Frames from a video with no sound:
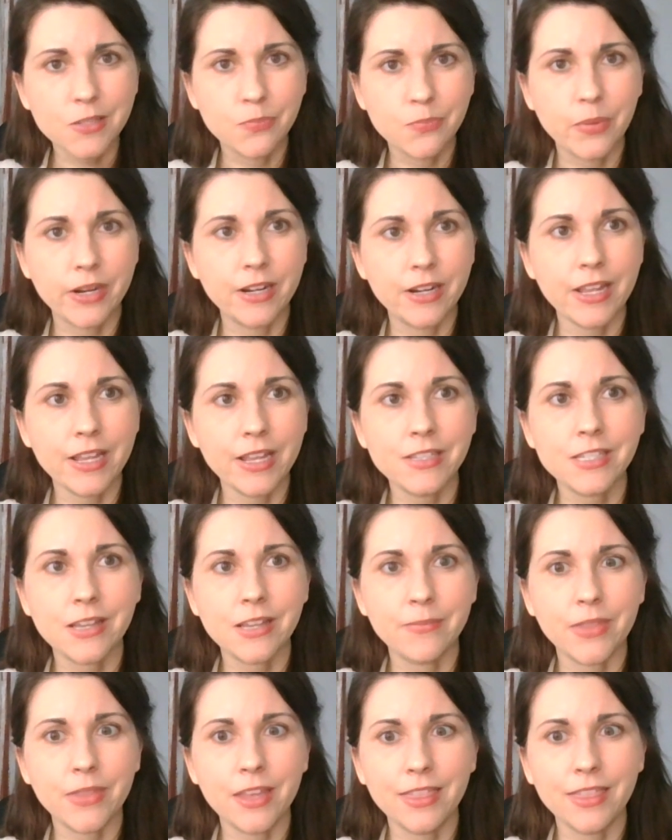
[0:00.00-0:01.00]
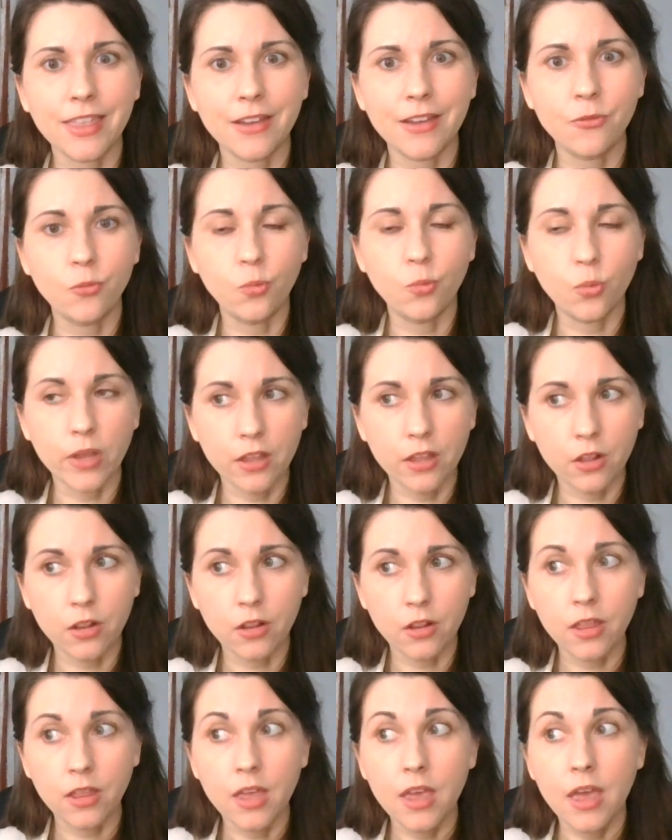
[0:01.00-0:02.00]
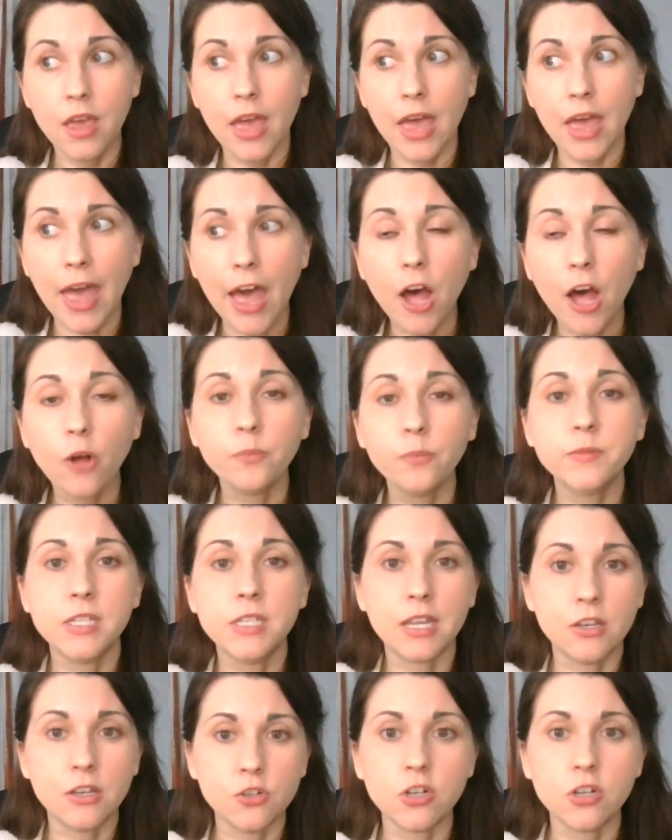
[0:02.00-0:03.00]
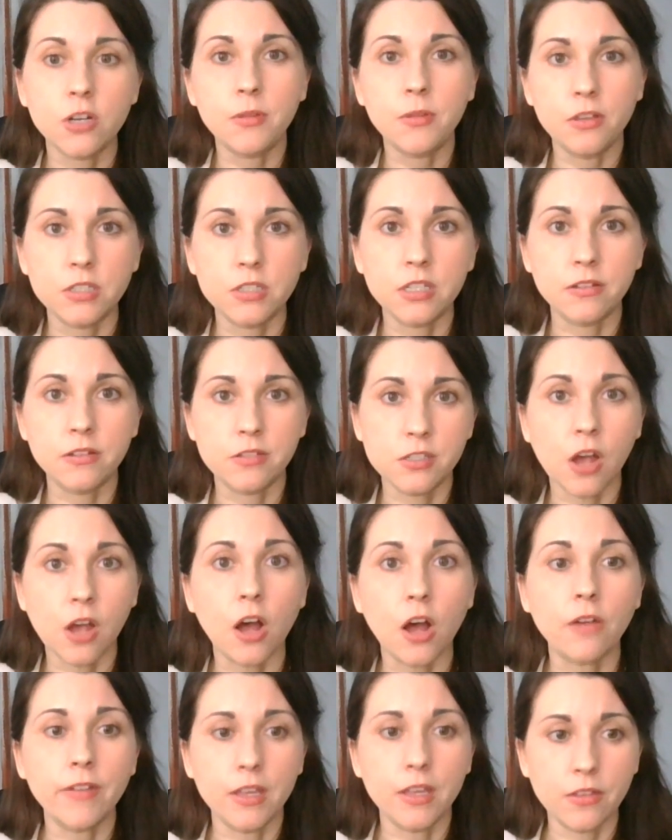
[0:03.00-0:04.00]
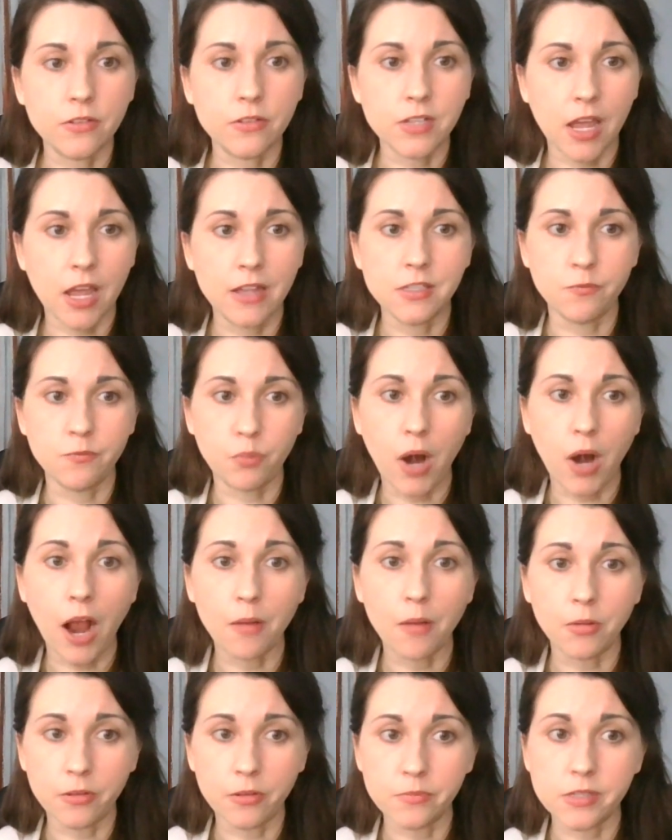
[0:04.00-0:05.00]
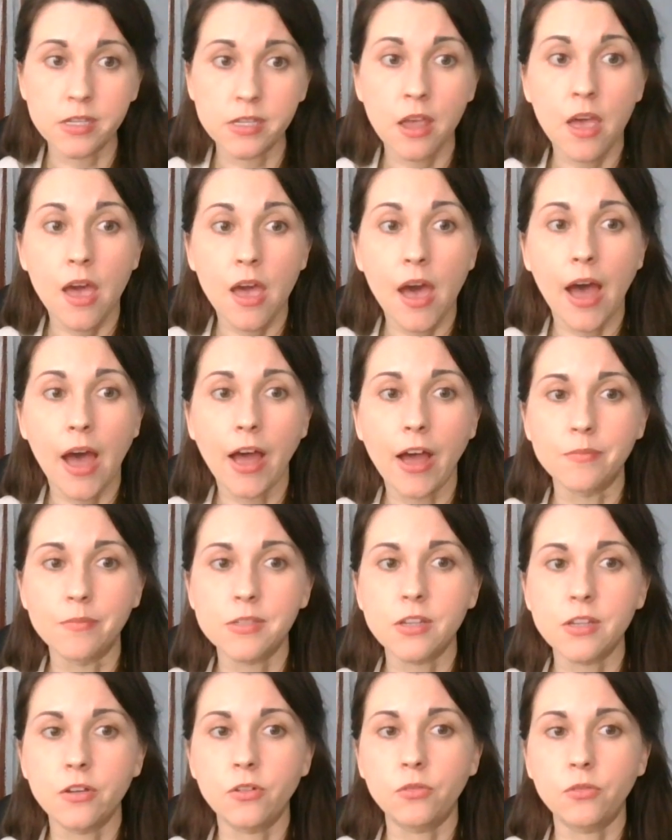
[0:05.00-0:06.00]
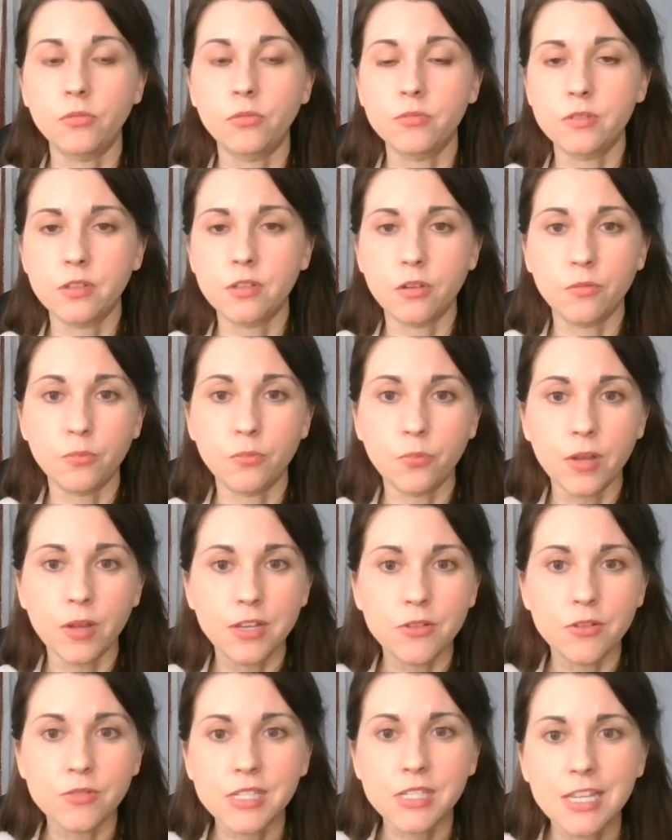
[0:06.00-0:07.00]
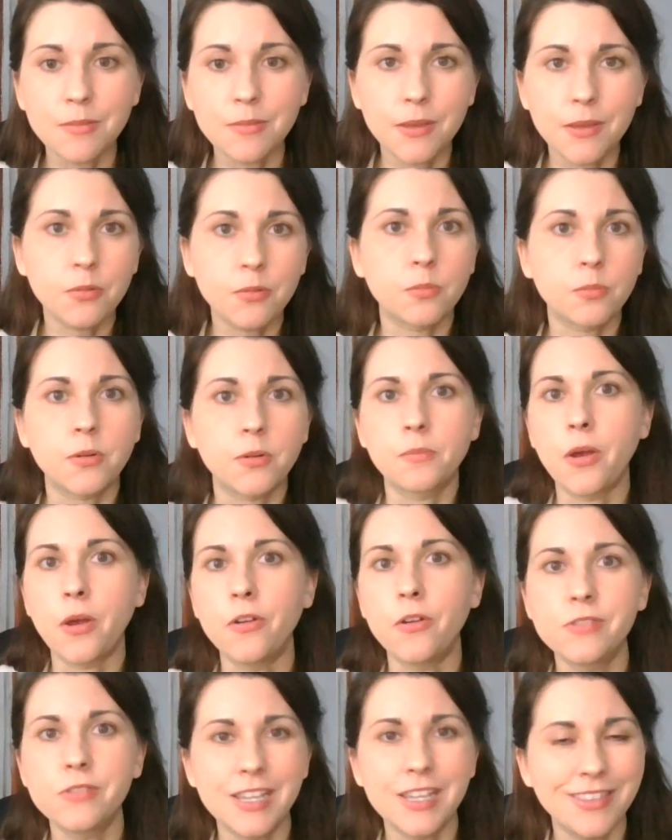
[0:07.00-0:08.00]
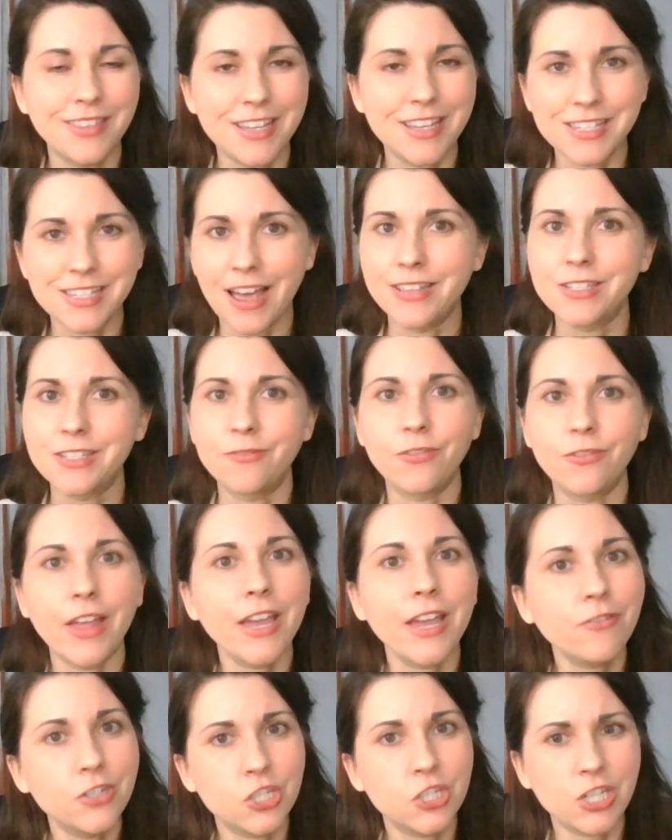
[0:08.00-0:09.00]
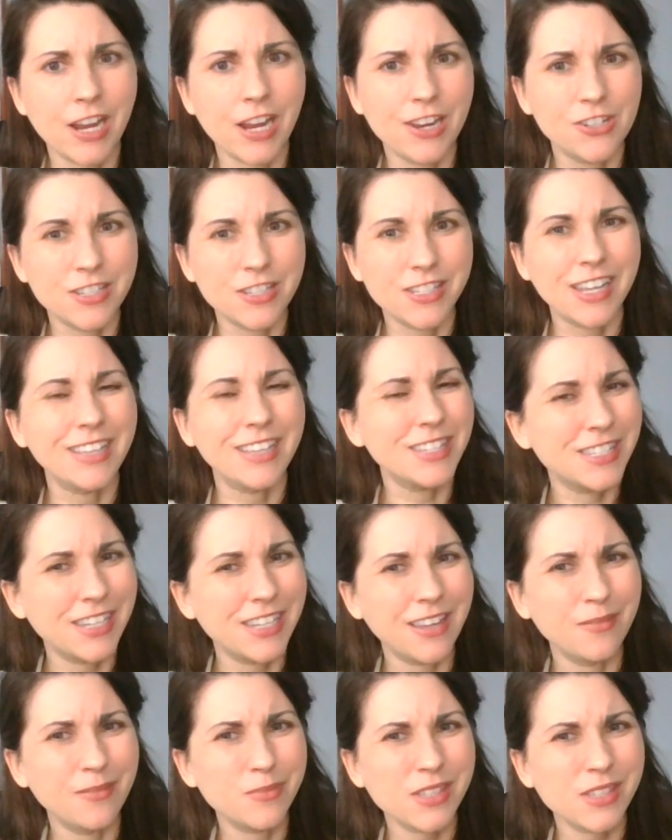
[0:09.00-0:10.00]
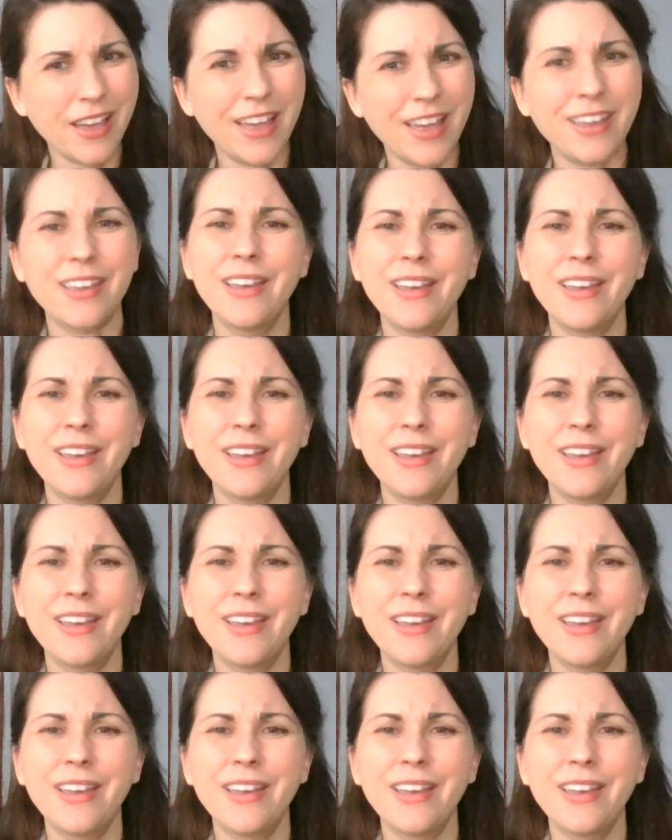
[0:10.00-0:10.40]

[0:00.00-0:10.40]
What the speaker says: but it is something that will help to contribute to solving those kinds of problems. So when you see people proposing these kinds of language changes, it seems like